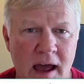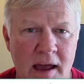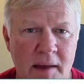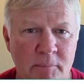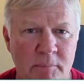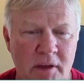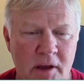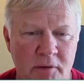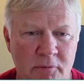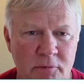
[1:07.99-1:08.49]
I'm
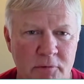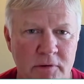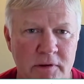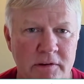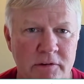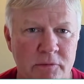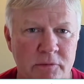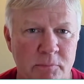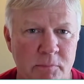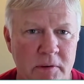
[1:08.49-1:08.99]
definitely
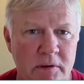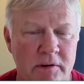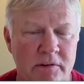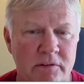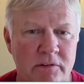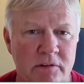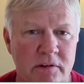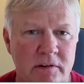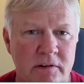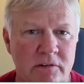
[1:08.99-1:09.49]

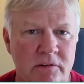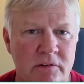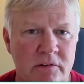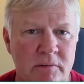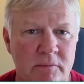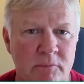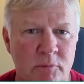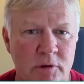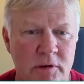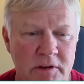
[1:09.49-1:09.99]
experiencing
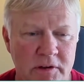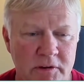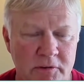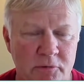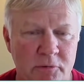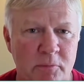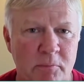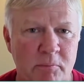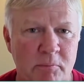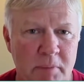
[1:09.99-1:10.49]
some
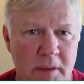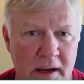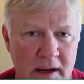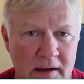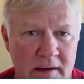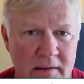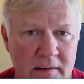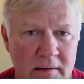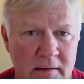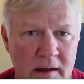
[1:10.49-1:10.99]
relief from pain.